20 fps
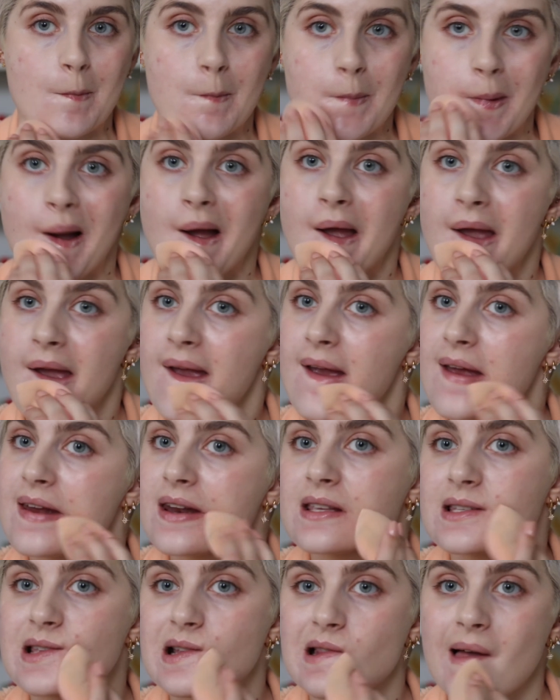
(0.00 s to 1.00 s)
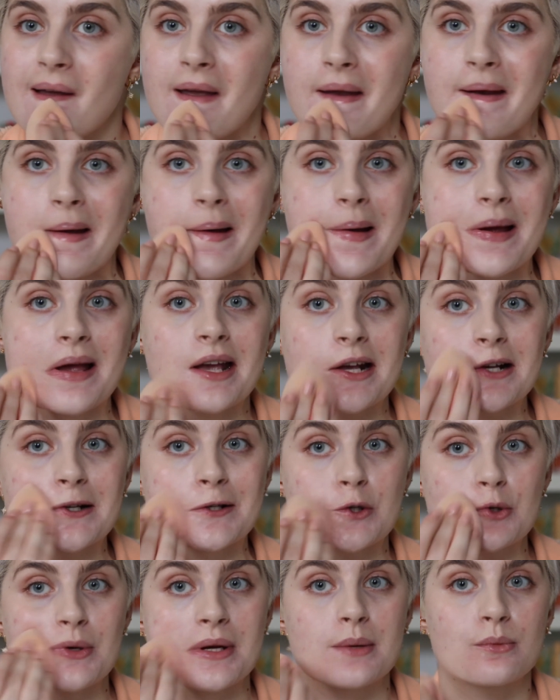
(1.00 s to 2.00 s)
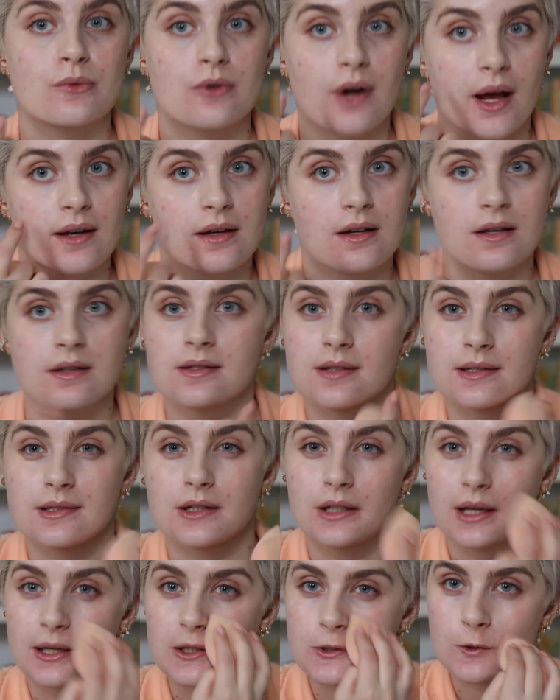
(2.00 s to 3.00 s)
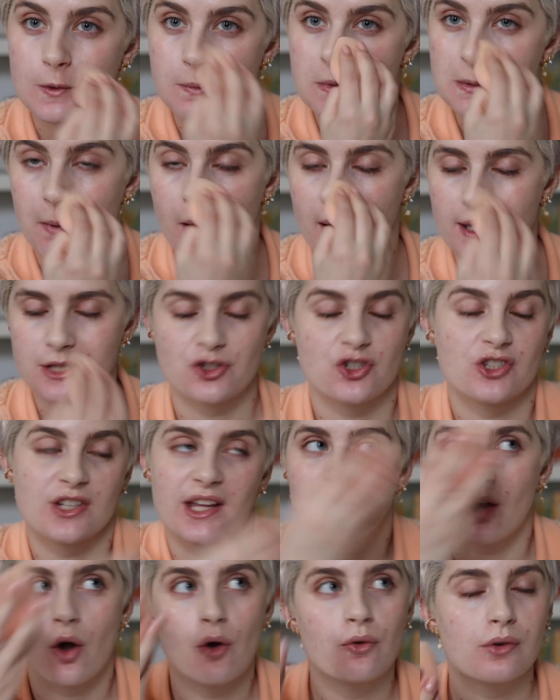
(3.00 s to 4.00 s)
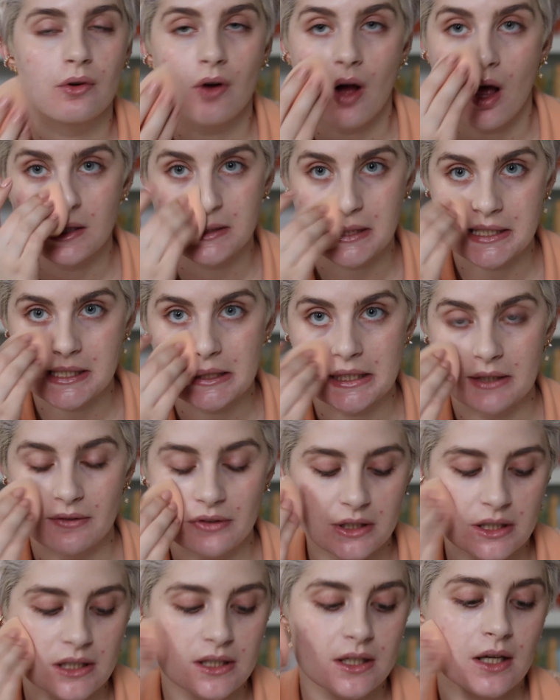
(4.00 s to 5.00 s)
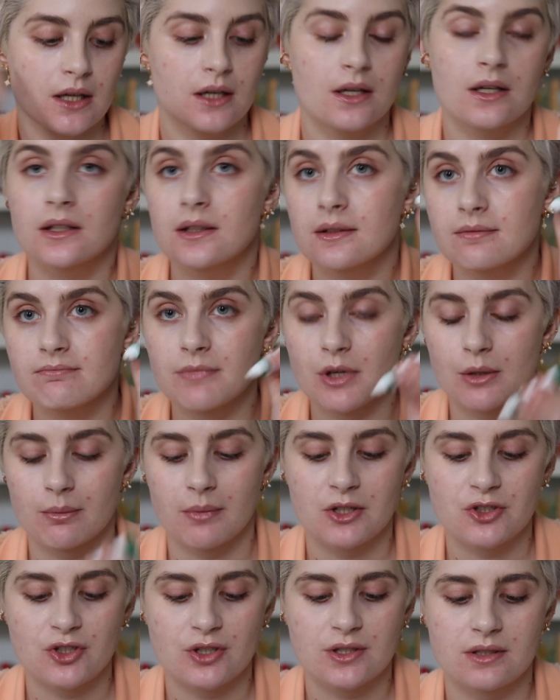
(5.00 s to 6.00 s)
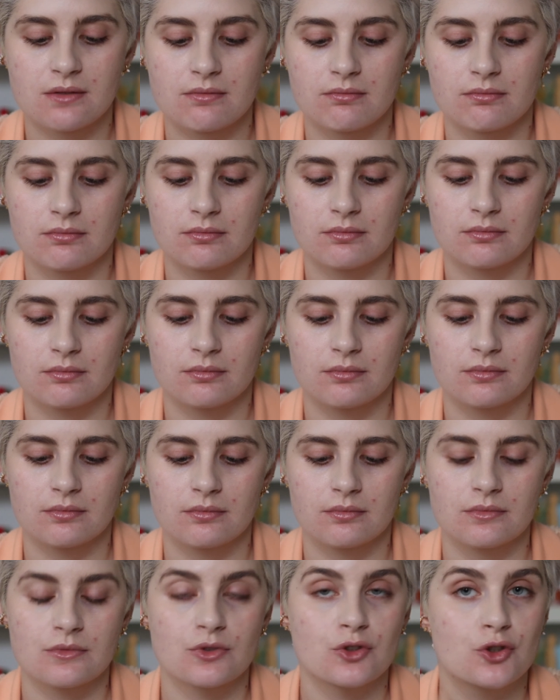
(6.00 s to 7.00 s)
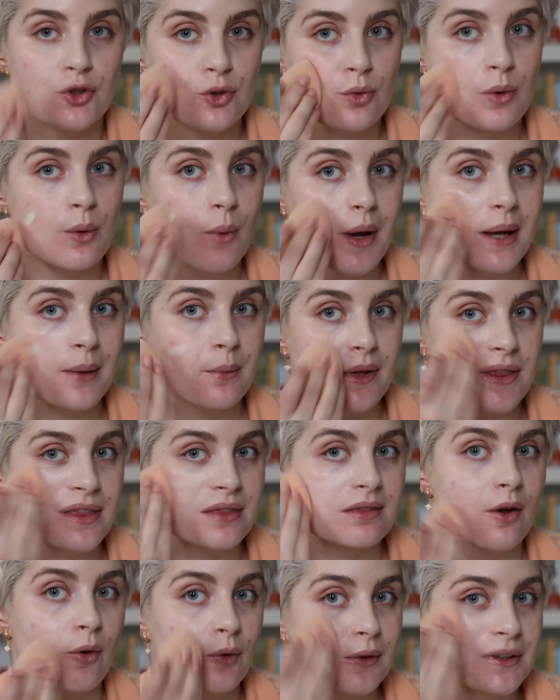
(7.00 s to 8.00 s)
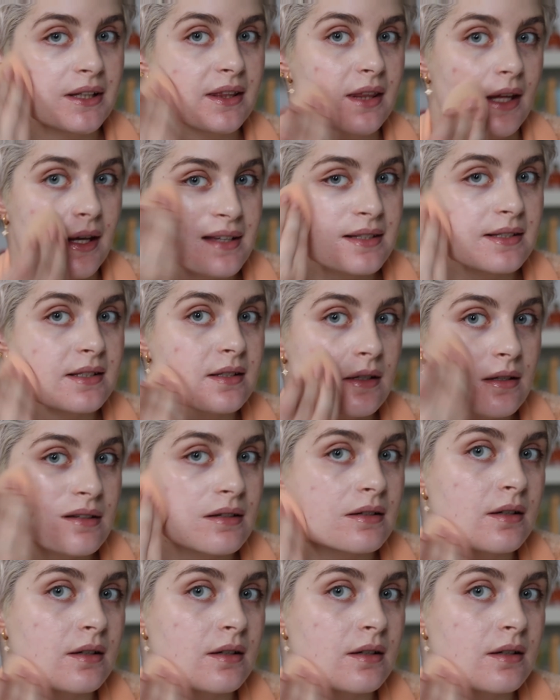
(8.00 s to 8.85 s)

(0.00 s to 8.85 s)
but it isn't like extreme redness, it's extreme spot, it's just like overall sensitivity, you might just do away with only this.